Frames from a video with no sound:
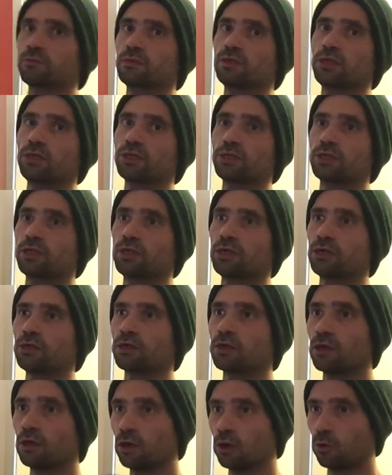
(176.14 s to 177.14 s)
like here,
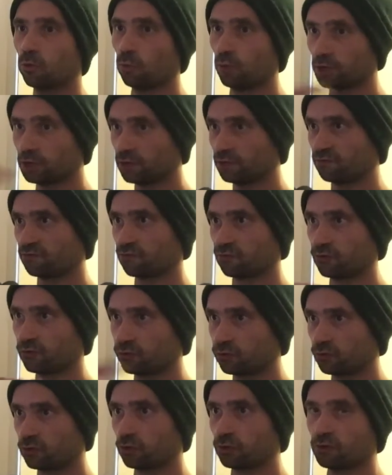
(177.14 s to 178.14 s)
one, I've
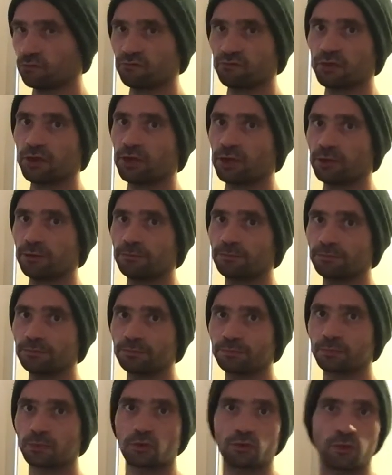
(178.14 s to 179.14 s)
crossed too far
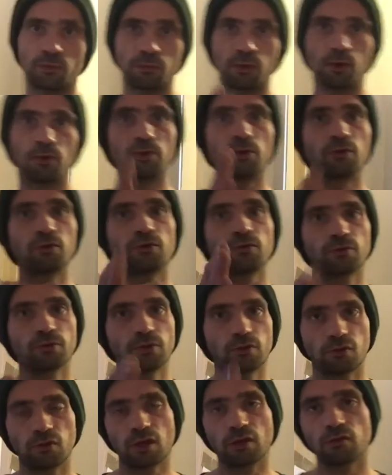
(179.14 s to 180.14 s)
because I'm no longer on
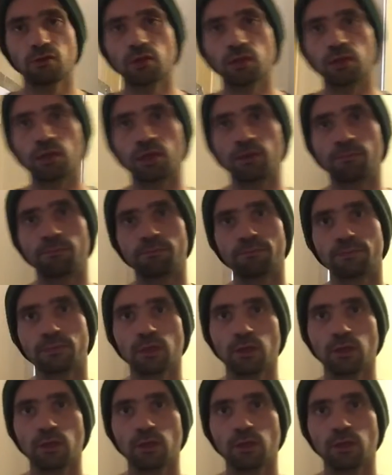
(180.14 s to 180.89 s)
the center line.